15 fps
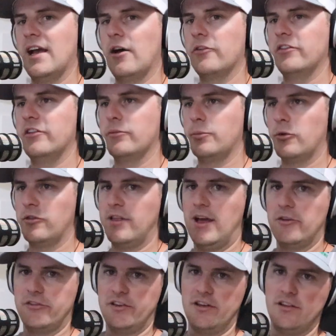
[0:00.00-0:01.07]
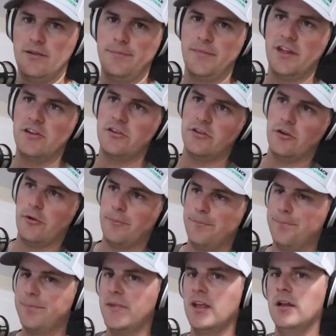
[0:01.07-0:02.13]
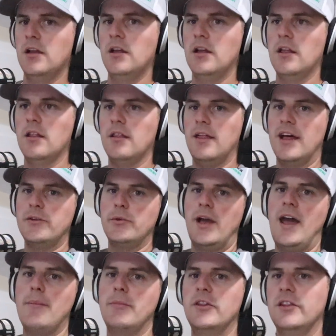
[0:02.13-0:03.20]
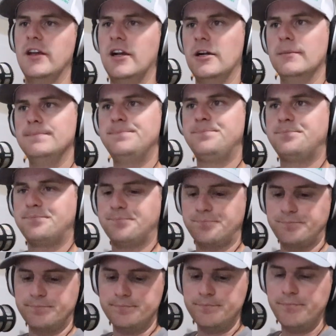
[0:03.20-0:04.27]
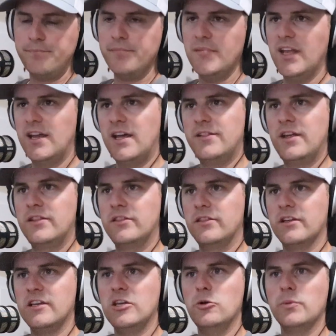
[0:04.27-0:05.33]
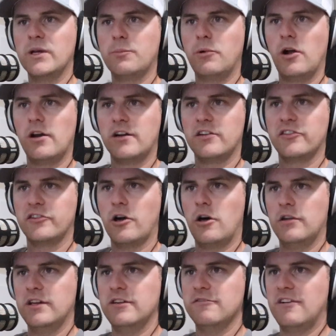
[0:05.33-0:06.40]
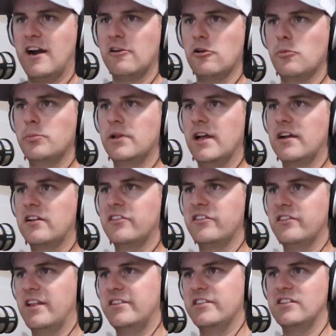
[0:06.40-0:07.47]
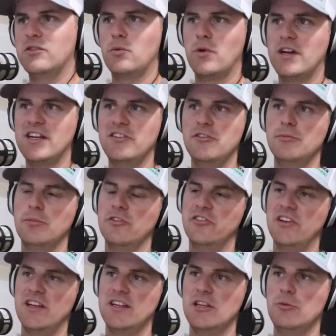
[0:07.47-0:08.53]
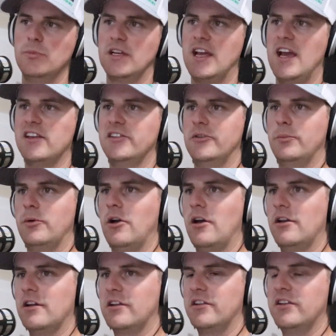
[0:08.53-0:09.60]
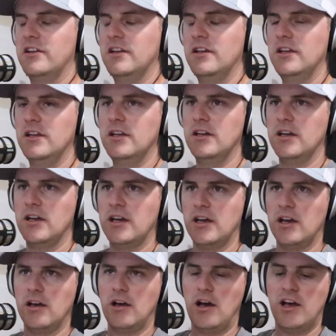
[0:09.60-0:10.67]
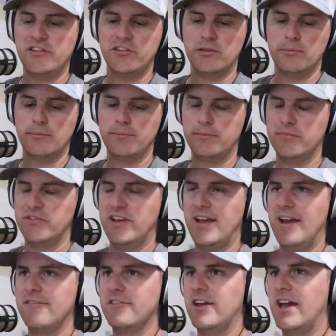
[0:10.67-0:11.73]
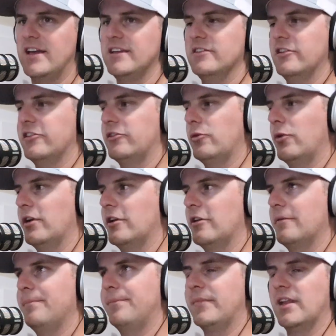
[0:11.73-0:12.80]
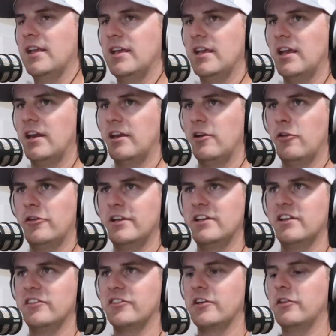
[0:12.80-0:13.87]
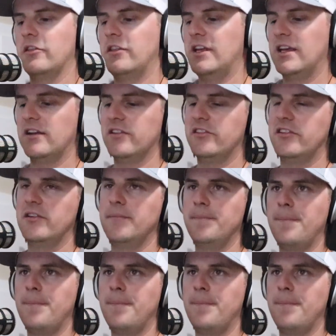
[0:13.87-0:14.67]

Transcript: ounces per 1,000. So that's what happened there. And then the humic product is called Enviroplex. That's a 22% humic acid product. Awesome to have that in the soil, and it only does good things.